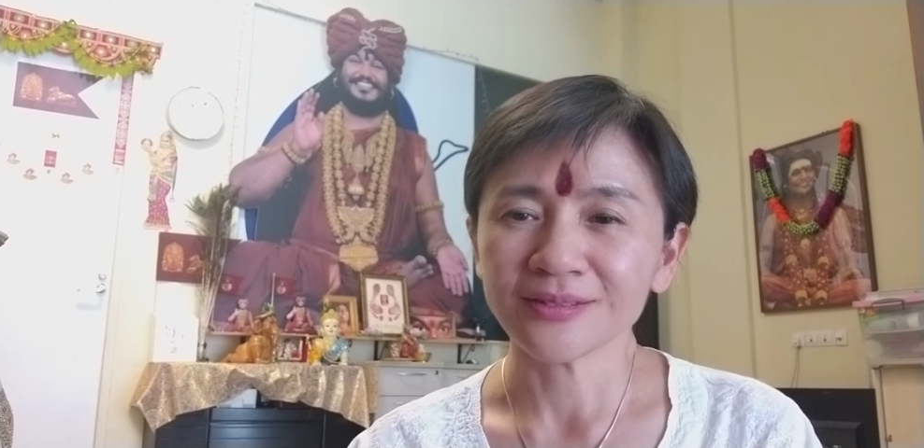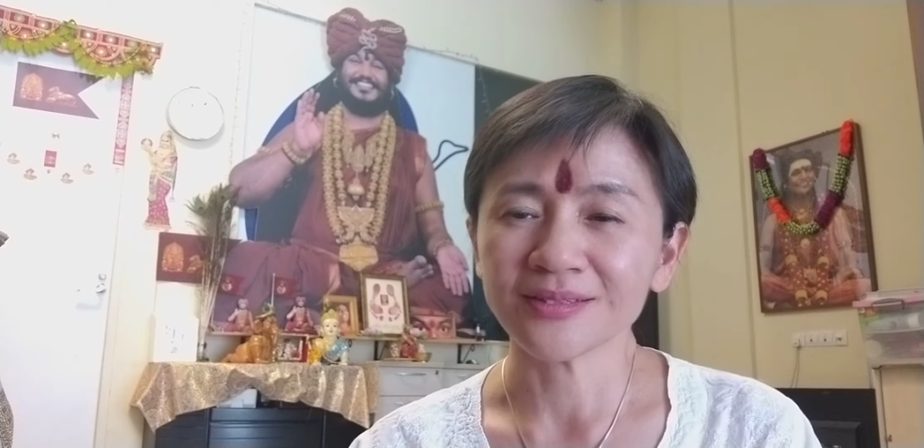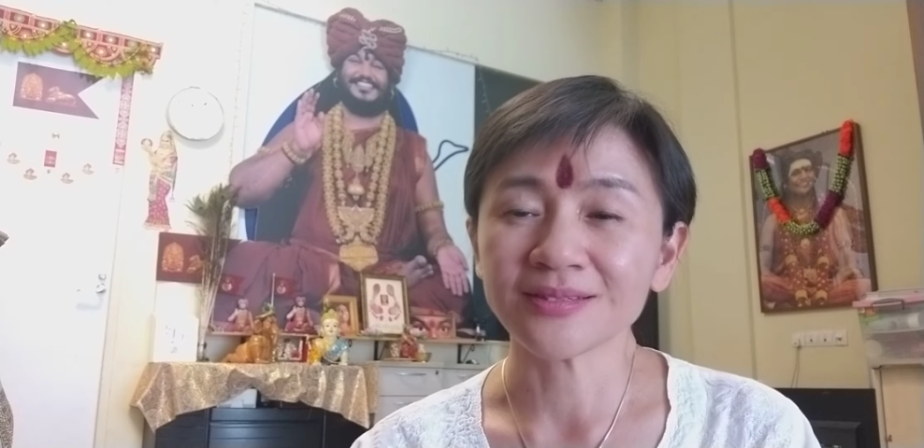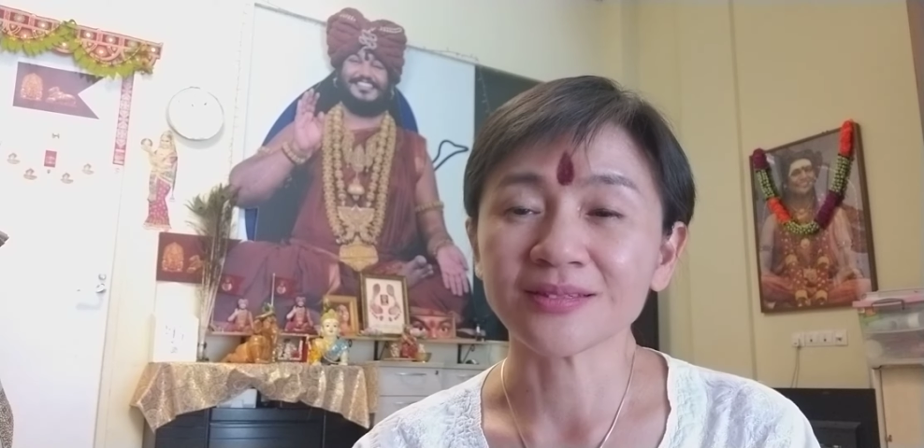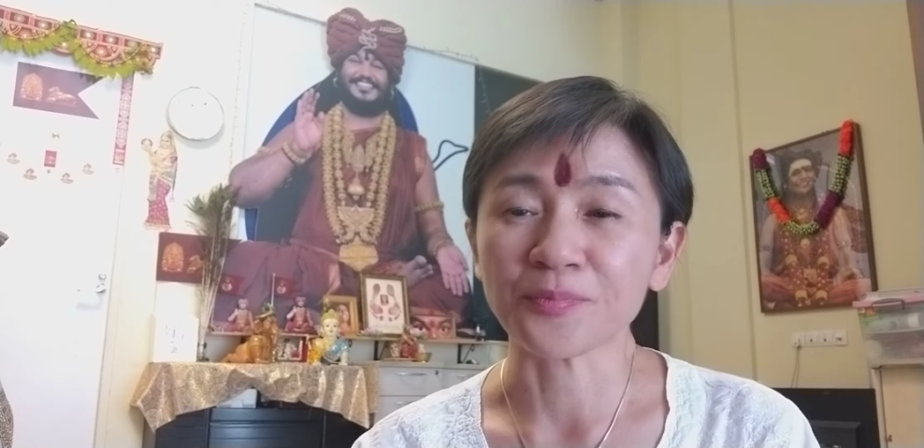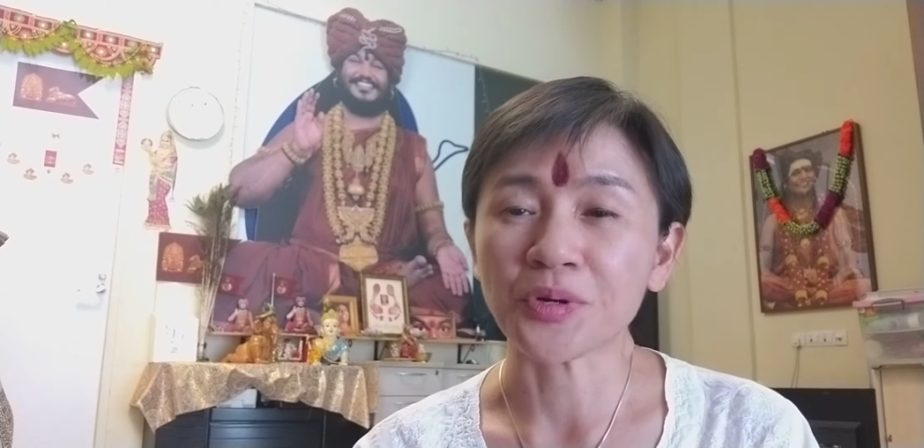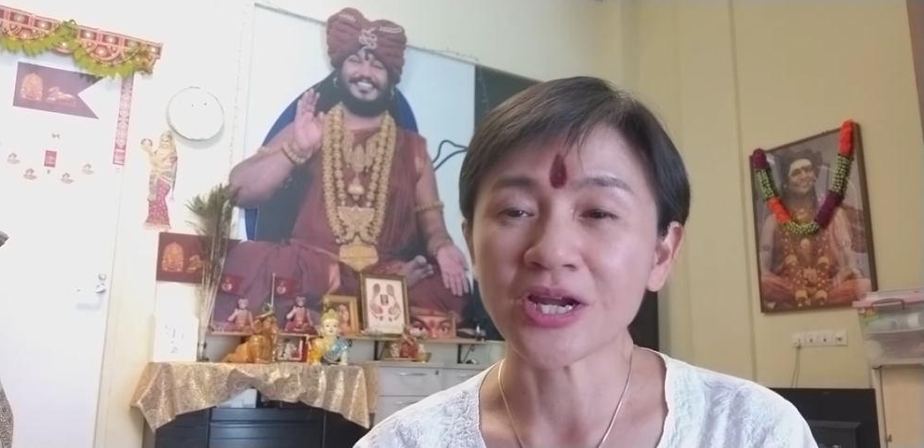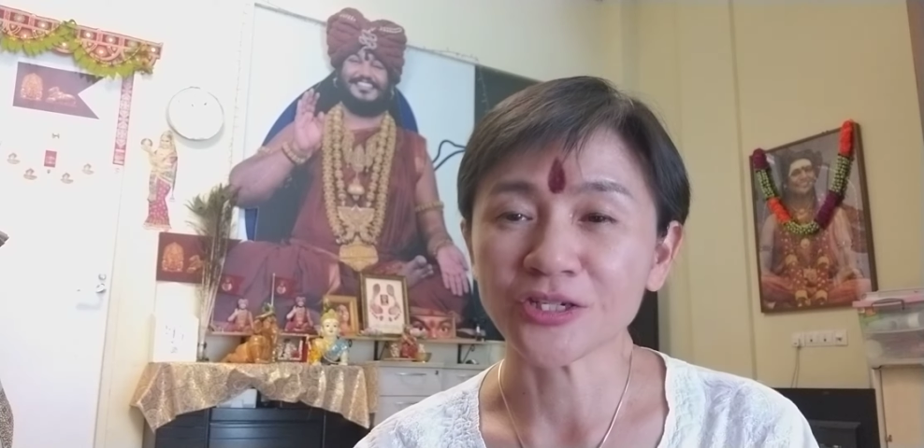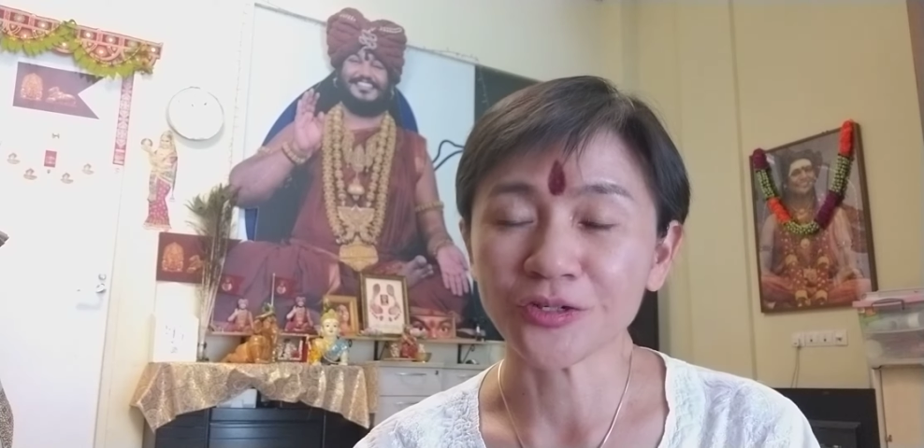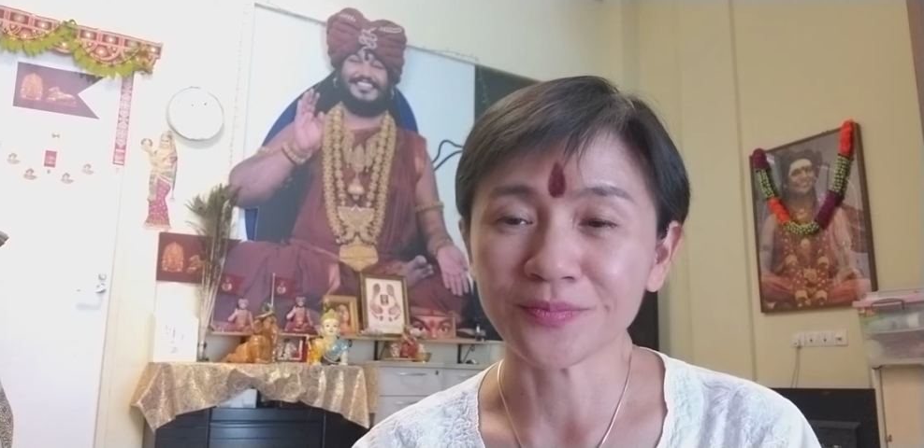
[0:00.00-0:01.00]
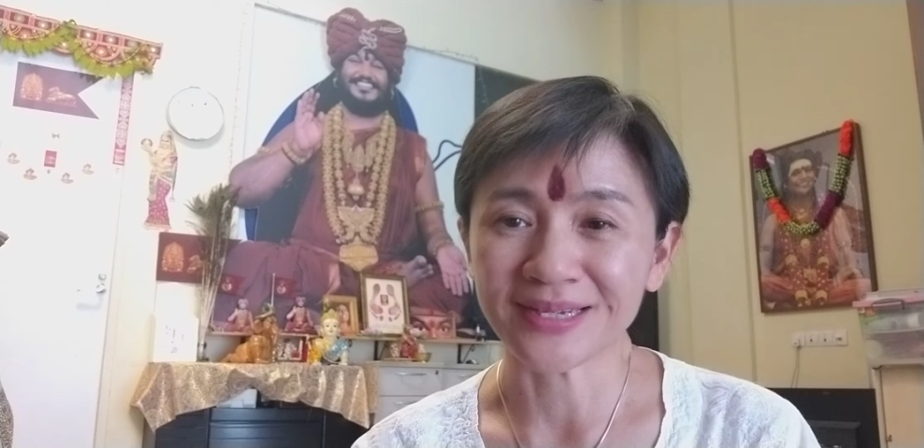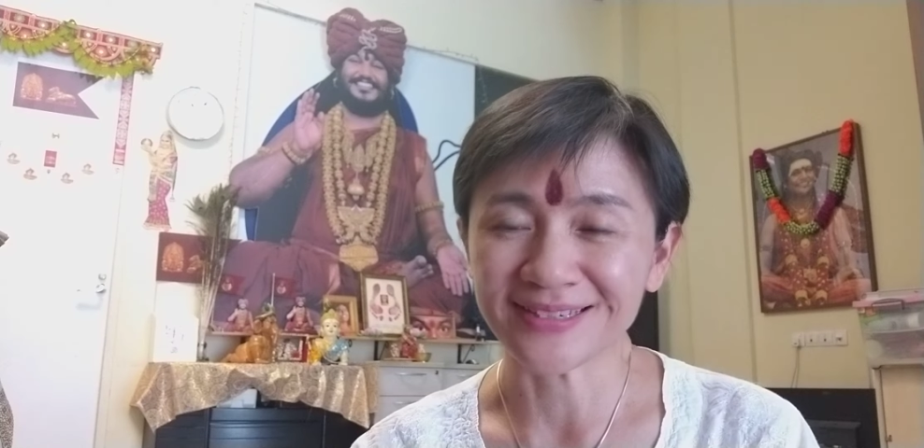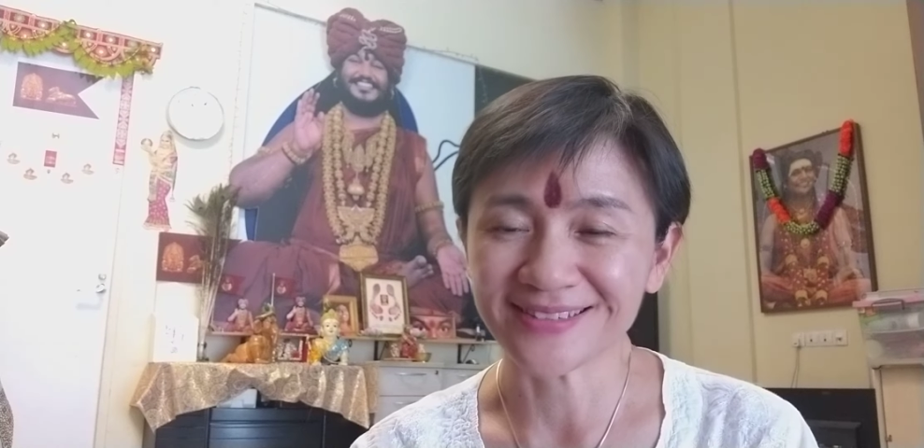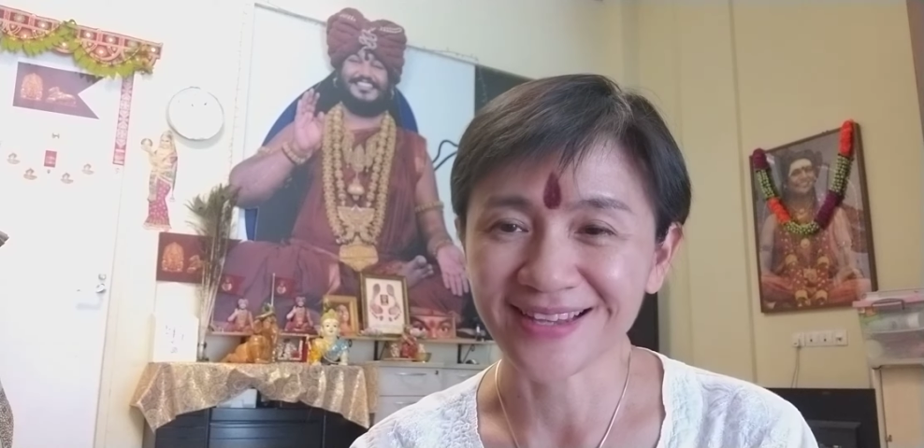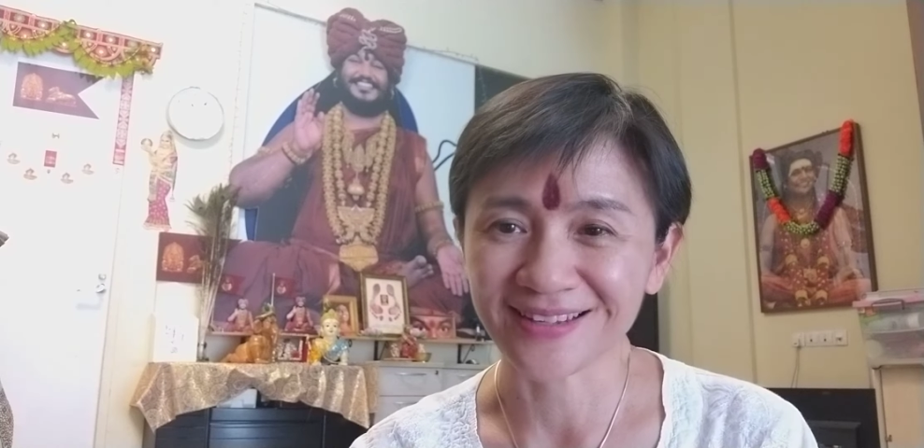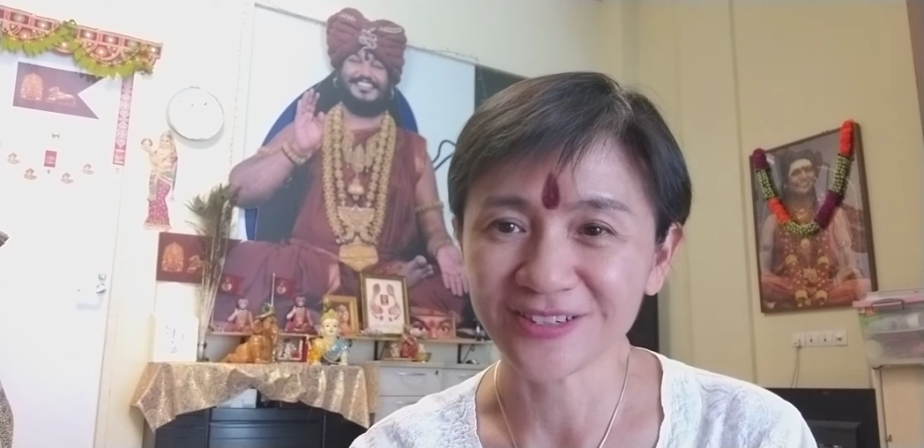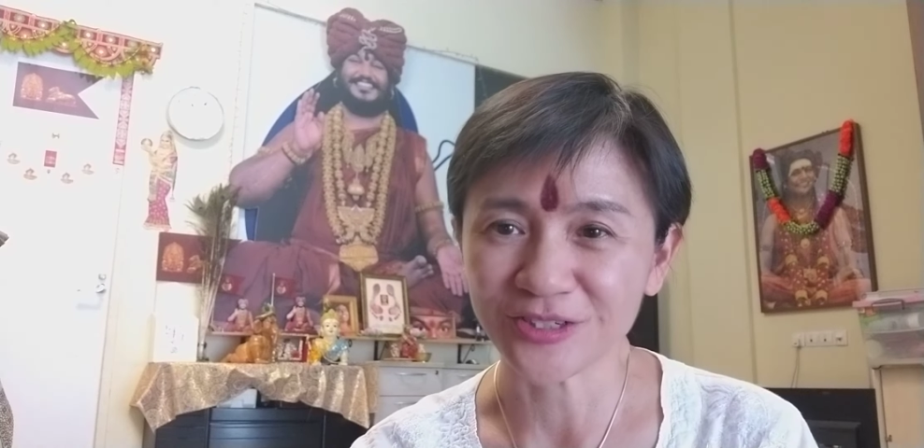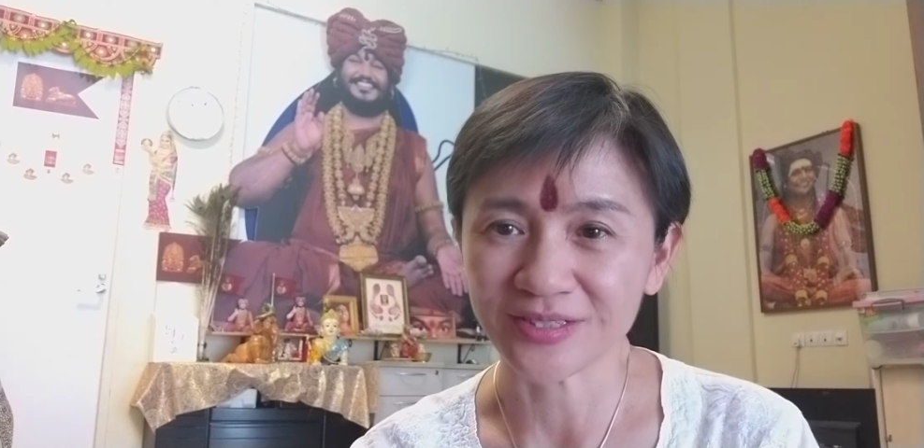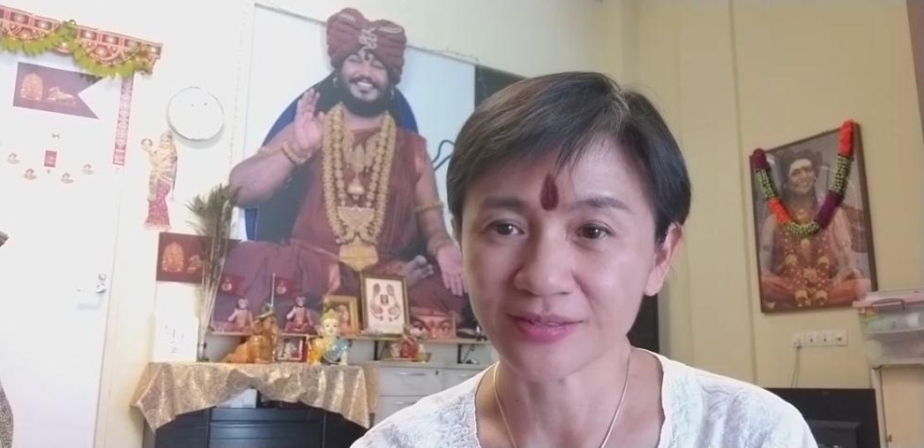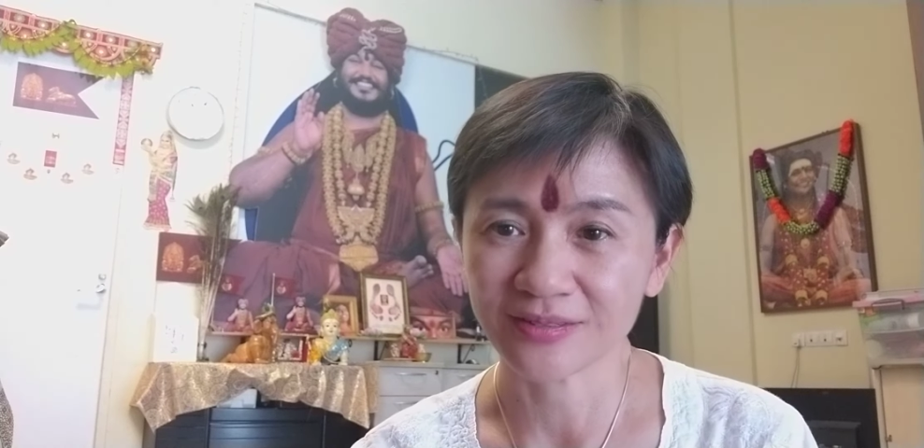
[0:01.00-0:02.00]
this suppression of my
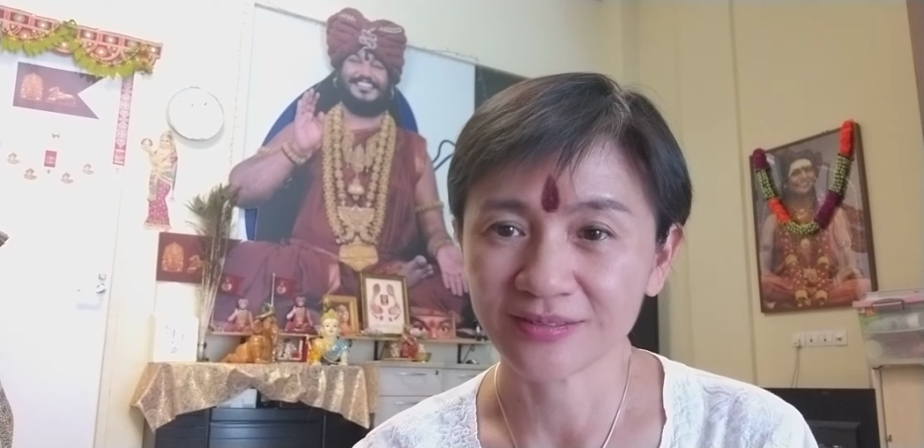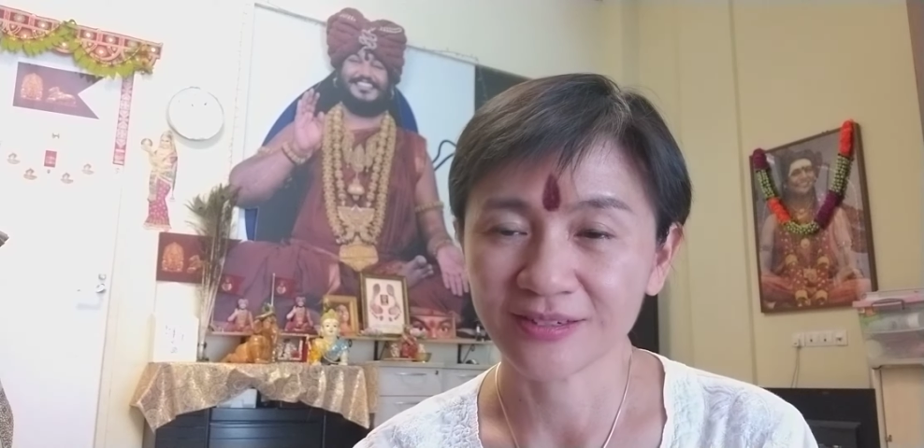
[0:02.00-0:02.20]
intelligence.